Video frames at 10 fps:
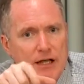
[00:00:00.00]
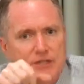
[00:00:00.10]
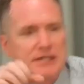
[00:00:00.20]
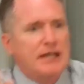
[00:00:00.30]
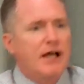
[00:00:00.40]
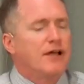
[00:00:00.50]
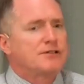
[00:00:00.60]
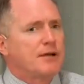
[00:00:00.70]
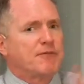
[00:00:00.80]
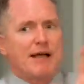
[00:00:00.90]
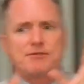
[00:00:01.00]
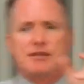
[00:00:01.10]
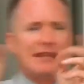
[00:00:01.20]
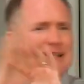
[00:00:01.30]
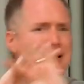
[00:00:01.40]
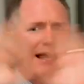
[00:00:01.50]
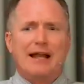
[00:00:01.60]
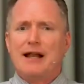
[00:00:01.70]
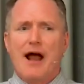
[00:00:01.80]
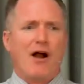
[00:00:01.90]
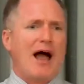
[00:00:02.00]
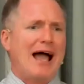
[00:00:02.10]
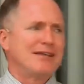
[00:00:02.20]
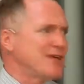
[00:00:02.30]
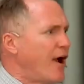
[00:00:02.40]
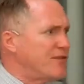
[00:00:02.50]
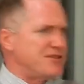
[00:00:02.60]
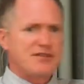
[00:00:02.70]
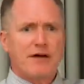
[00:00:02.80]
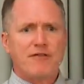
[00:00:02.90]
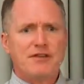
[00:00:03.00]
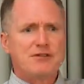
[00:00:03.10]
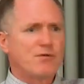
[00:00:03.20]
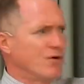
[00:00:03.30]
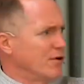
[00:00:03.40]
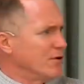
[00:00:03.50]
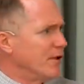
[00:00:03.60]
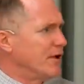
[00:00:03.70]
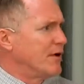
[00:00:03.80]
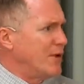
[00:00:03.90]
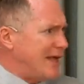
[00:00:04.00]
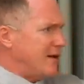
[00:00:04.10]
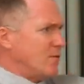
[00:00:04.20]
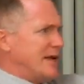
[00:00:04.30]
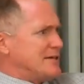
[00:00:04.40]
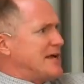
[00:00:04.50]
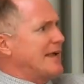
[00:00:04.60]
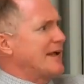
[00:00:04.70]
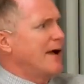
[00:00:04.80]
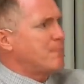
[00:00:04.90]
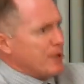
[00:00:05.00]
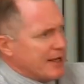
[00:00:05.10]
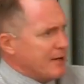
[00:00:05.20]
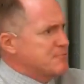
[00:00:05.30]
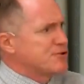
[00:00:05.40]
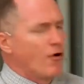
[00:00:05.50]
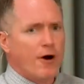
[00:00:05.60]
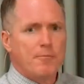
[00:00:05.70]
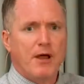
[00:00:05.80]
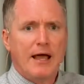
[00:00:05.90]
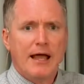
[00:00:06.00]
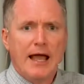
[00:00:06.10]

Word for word: You see, sometimes the things that get in our eyes are the stuff in this world. We get taken up, we get absorbed.